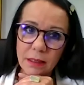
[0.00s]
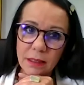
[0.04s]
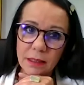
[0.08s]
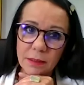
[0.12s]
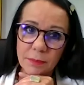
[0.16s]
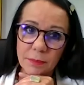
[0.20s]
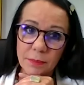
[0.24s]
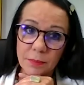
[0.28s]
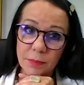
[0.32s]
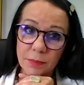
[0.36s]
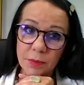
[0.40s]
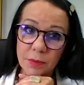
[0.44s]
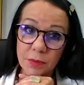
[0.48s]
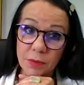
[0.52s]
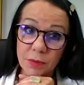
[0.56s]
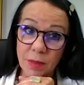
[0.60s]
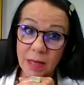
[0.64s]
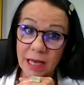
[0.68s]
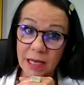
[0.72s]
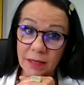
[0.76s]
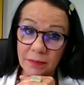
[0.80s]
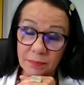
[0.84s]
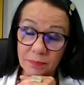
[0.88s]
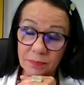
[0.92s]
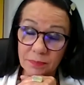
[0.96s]
um, who
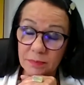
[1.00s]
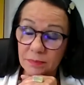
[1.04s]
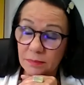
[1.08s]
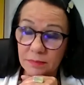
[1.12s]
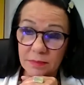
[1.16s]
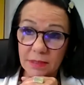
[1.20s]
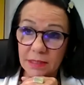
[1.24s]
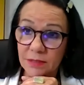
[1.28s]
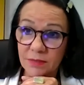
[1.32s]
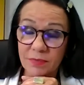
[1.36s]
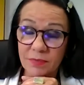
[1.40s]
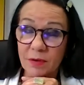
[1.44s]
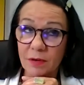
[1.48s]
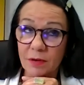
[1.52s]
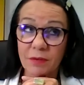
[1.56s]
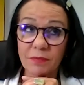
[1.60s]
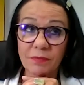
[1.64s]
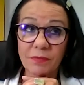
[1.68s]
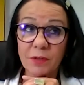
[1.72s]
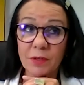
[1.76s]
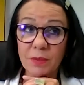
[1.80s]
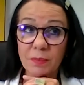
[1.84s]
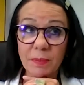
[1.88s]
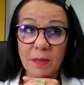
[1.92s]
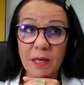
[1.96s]
have, there's
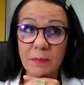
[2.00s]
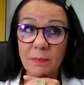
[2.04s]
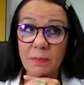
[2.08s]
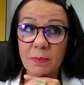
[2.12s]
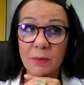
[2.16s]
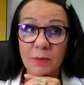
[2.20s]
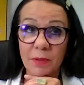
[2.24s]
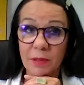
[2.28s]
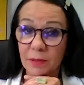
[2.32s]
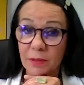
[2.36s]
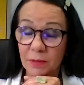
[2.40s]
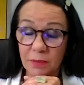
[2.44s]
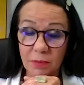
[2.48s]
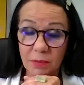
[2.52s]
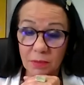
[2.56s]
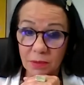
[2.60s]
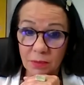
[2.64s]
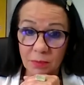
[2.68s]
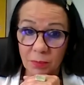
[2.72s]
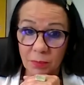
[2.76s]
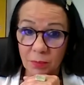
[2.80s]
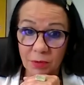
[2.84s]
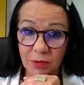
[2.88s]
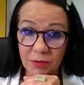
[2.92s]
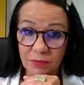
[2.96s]
very few people that
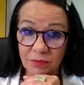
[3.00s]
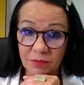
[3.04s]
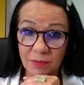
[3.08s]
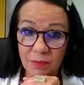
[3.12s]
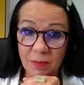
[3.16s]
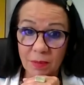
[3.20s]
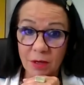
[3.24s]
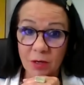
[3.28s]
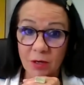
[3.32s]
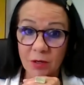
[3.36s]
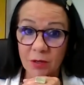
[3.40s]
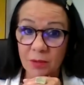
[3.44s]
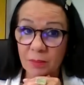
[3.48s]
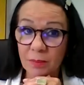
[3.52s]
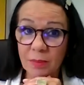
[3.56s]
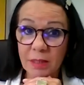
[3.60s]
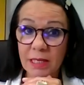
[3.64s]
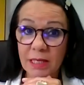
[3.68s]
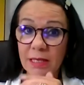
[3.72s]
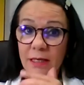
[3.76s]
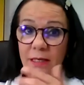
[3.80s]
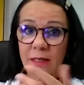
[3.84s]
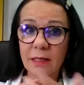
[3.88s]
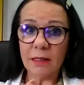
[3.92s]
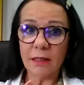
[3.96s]
can work from
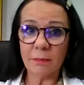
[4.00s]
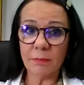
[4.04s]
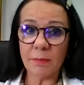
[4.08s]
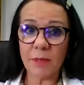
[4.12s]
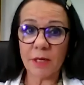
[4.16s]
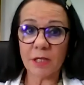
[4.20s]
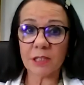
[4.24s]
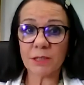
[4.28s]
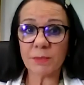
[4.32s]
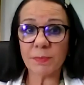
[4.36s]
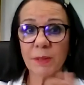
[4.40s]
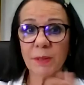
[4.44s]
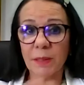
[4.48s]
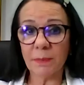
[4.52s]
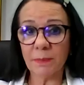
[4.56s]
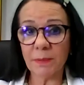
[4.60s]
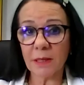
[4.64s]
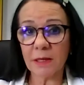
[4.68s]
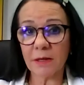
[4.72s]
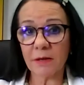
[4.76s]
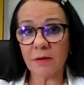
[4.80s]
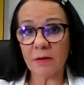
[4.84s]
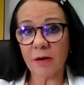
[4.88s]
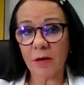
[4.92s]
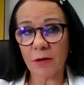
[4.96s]
home. Most
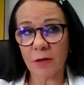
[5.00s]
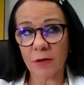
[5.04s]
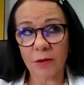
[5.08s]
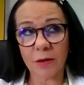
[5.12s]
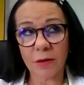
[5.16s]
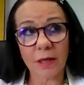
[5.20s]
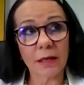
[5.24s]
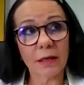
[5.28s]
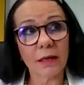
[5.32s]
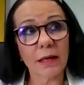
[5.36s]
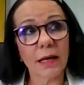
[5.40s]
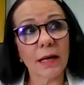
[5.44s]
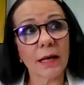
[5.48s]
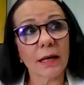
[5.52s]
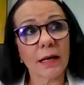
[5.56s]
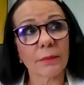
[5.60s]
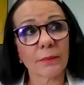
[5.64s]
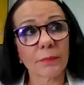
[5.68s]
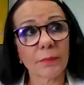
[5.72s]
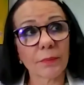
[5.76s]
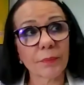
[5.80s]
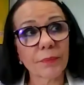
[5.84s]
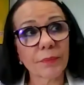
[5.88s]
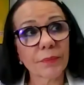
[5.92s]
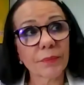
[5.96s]
people are on,
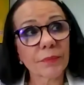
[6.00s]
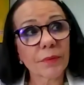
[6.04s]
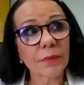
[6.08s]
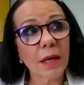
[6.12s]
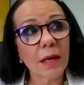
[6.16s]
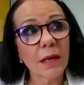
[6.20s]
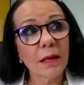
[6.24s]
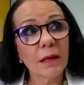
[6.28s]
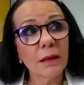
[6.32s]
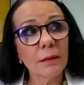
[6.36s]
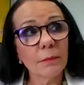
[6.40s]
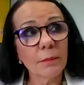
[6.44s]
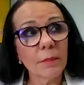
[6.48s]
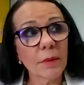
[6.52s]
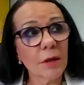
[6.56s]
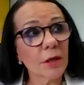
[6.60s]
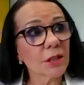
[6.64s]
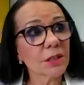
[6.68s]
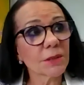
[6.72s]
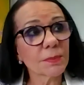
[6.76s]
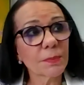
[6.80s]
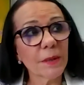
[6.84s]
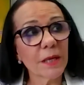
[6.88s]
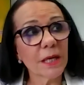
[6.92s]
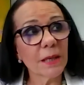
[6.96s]
um,
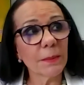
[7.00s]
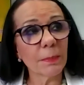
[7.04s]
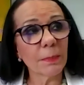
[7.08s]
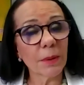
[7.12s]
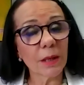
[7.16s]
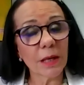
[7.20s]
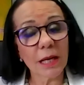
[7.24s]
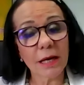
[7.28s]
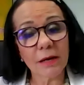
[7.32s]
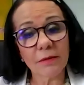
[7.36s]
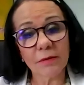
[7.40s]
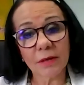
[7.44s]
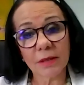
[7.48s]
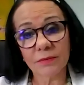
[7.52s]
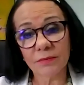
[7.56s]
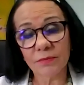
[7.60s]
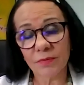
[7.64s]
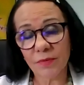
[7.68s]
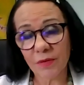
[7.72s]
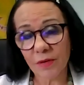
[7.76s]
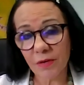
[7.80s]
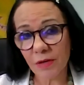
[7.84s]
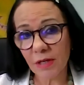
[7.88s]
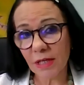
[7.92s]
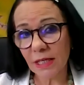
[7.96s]
most people are
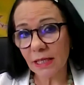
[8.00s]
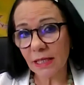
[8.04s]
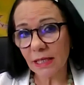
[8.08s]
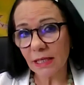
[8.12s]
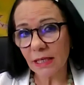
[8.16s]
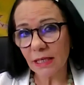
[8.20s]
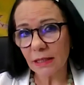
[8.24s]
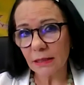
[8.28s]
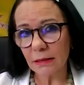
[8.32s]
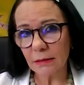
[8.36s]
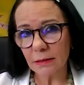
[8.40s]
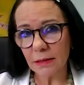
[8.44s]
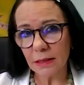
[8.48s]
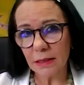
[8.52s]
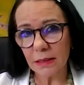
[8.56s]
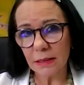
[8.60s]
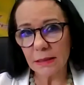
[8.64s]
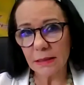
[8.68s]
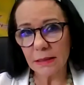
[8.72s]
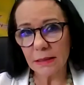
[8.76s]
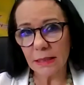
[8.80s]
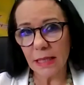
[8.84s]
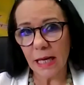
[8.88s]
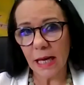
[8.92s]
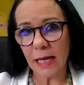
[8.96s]
in very
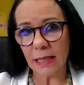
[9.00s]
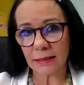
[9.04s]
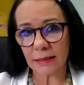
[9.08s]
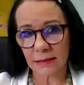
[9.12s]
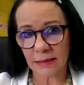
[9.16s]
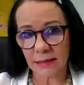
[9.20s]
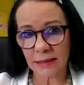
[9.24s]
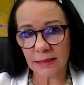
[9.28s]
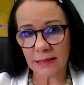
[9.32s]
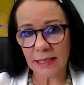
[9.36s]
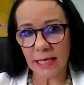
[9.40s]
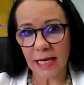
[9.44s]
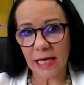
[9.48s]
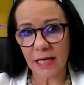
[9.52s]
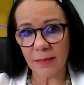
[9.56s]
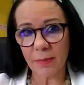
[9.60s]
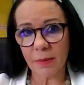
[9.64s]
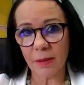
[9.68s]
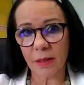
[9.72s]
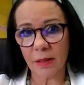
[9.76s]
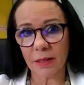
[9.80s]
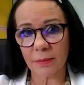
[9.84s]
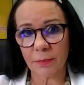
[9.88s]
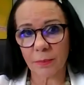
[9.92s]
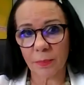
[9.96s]

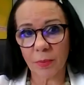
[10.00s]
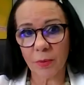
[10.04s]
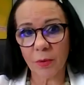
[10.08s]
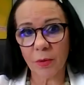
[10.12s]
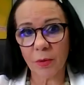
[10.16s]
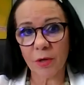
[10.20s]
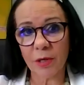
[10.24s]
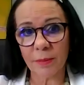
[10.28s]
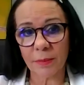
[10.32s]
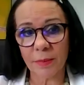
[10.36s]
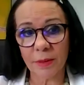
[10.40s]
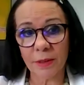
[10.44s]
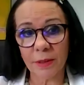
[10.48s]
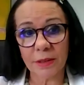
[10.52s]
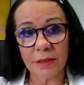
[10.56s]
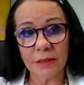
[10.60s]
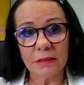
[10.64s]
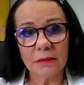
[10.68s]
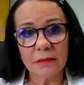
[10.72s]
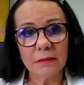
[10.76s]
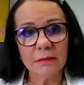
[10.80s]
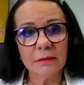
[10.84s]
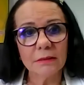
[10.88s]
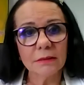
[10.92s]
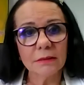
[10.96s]
unstable employment,